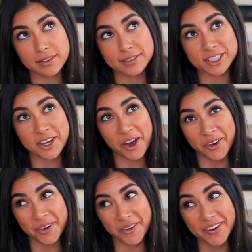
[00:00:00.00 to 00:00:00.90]

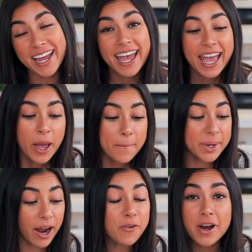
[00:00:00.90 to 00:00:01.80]
So,
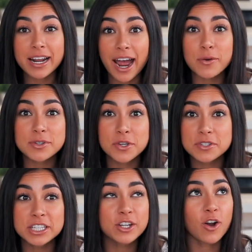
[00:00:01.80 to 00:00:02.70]
but already I was
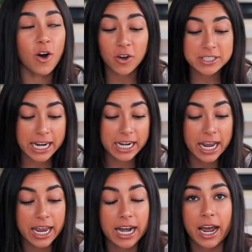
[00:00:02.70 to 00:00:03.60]
using it all day
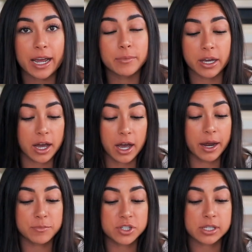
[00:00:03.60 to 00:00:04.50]
today, and I'm
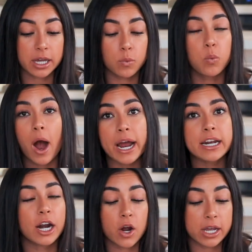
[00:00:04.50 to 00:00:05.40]
I'm just like, why
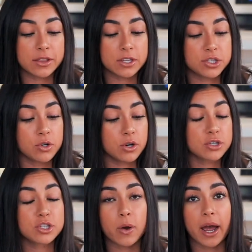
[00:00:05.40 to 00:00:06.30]
did I not get these sooner?
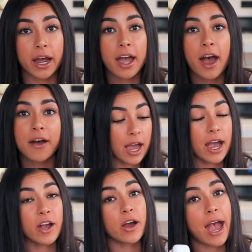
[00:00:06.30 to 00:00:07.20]
So I have,
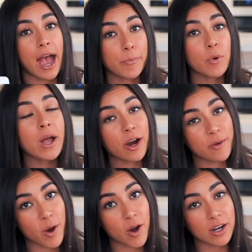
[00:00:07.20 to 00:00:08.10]
I got Apple
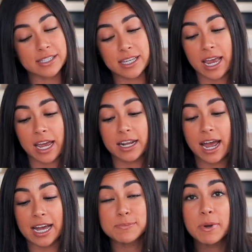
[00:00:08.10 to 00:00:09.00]
AirPods, and it
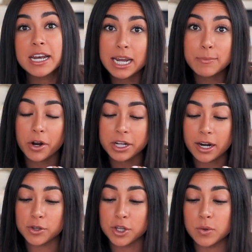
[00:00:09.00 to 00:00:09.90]
has my name on it.
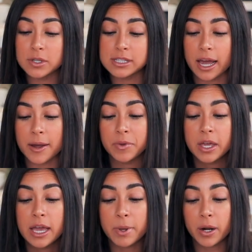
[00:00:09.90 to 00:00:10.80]
How cute is that?
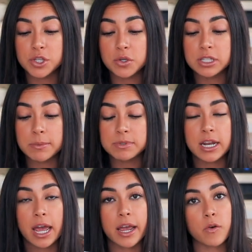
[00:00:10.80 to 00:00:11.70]
But I was using them
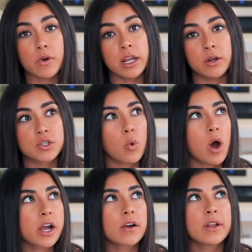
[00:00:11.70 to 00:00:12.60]
today already, just
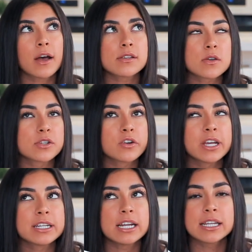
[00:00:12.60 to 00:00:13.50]
walking around the house. I was
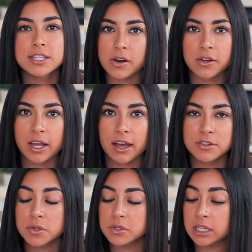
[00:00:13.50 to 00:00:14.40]
literally like dancing around the
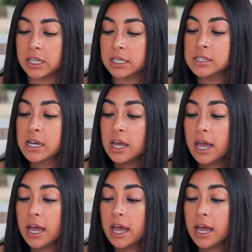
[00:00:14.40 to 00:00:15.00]
house using these.